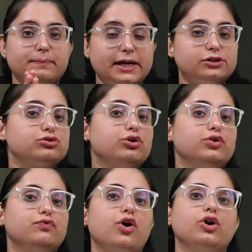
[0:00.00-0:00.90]
Make sure
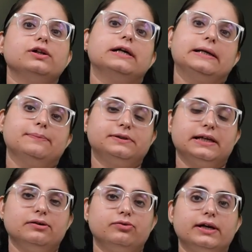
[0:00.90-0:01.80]
you follow the tips
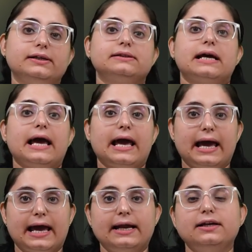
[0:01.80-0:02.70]
and tricks.
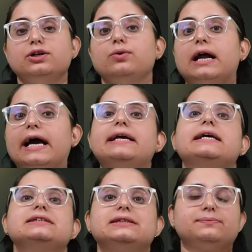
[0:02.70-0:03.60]
And you like
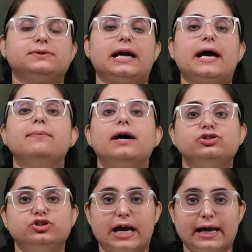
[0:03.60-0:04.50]
and subscribe
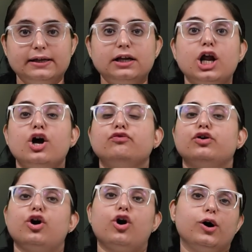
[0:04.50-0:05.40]
our channel
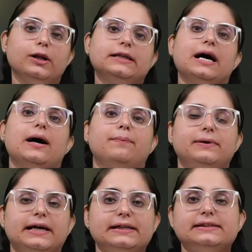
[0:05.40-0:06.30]
for all the
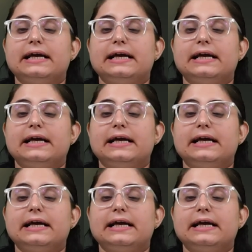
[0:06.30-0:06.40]
updates.